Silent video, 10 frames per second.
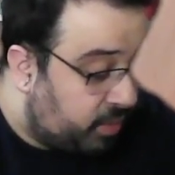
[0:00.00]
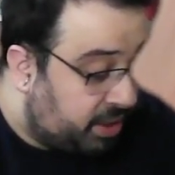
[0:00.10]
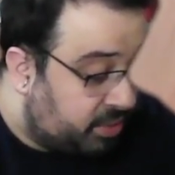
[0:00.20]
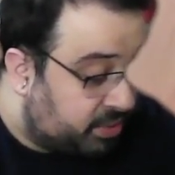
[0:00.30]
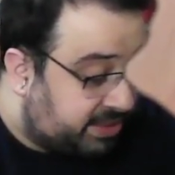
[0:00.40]
when
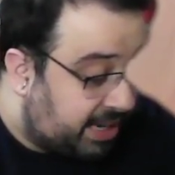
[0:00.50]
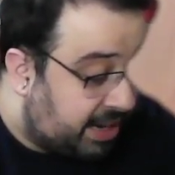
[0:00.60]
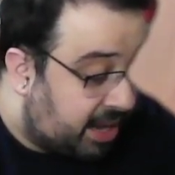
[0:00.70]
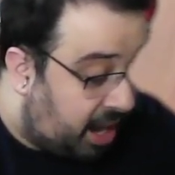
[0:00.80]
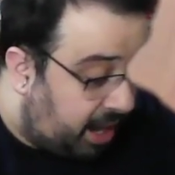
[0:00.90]
you were
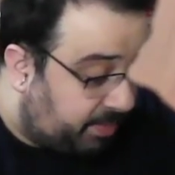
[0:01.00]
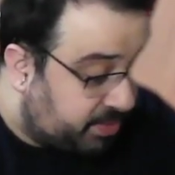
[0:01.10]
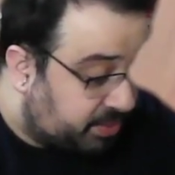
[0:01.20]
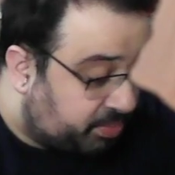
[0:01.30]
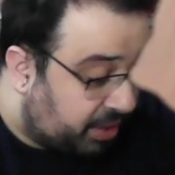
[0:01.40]
setting up
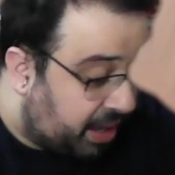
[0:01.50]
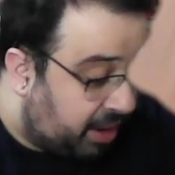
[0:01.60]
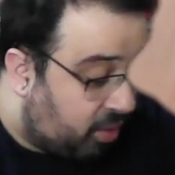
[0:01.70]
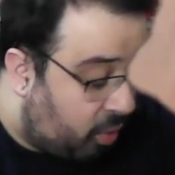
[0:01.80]
to play,